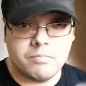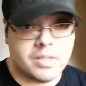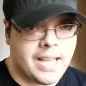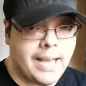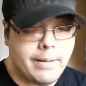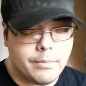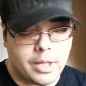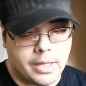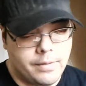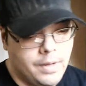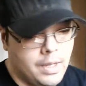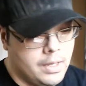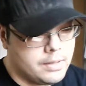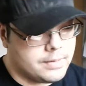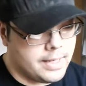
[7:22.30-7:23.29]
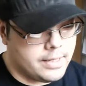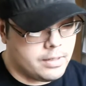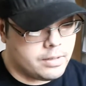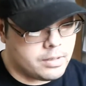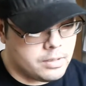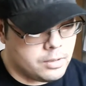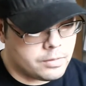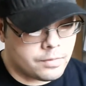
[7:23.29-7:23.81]
tablet that you
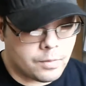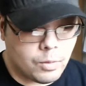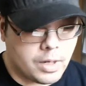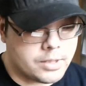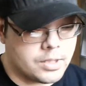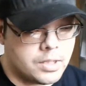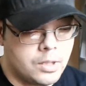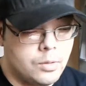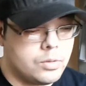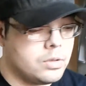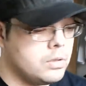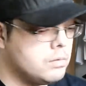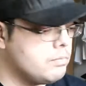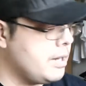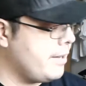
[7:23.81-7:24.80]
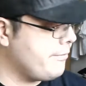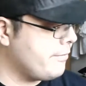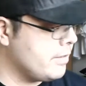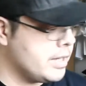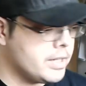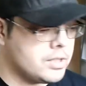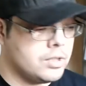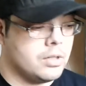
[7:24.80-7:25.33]
can use for watching YouTube,
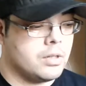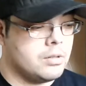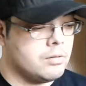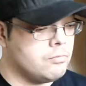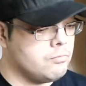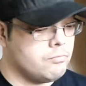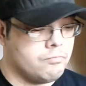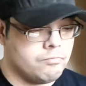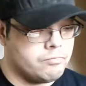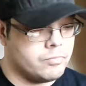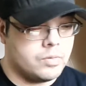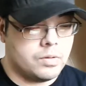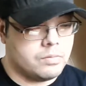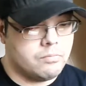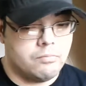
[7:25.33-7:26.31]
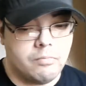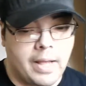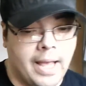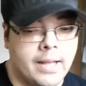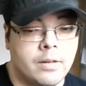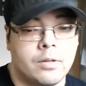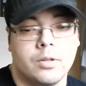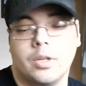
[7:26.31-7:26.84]
Netflix. You can
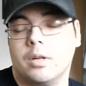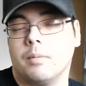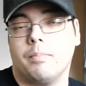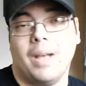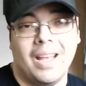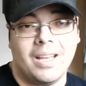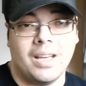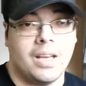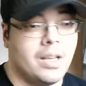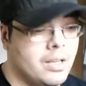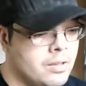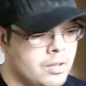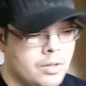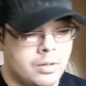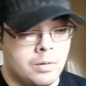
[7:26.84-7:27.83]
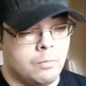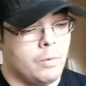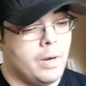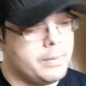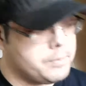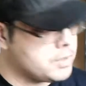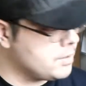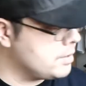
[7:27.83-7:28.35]
handle your banking, you can
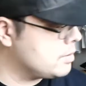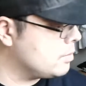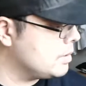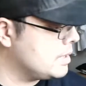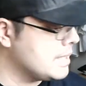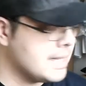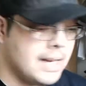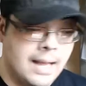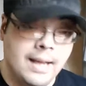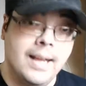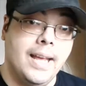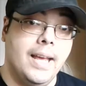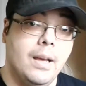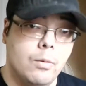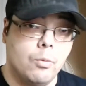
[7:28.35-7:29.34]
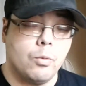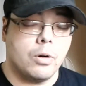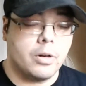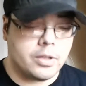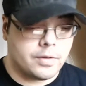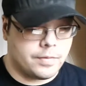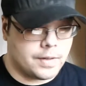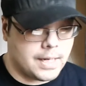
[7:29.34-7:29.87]
web search with it. It
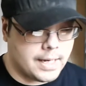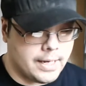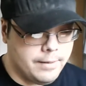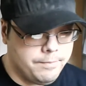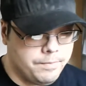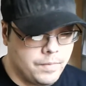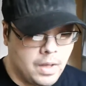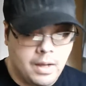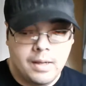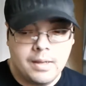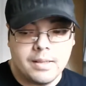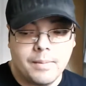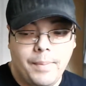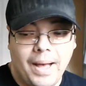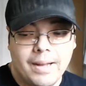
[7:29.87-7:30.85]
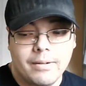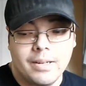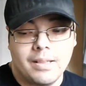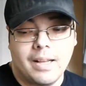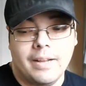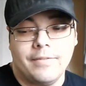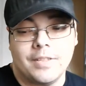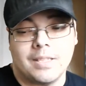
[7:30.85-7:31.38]
works fine. The battery
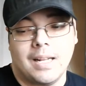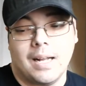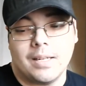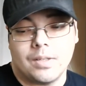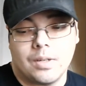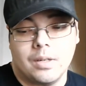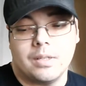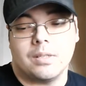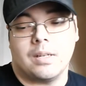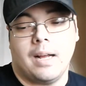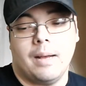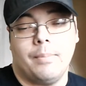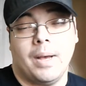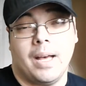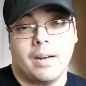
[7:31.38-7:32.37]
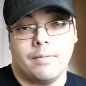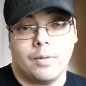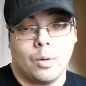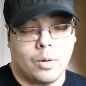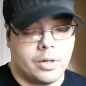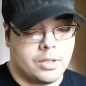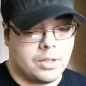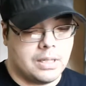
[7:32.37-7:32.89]
life is not as good as an iPad, of
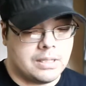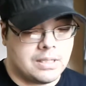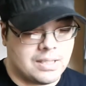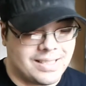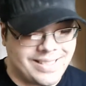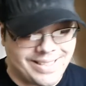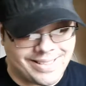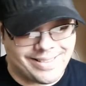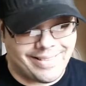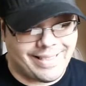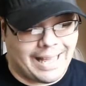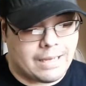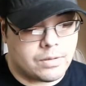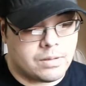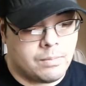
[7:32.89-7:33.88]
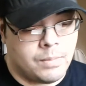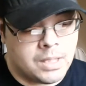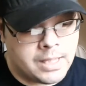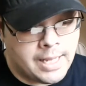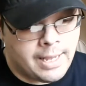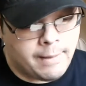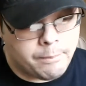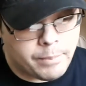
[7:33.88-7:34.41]
course. It's a 6,000
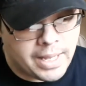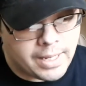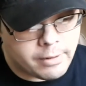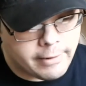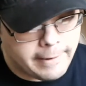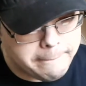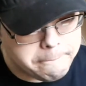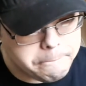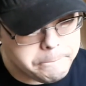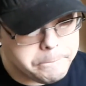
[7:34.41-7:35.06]
milliamp battery,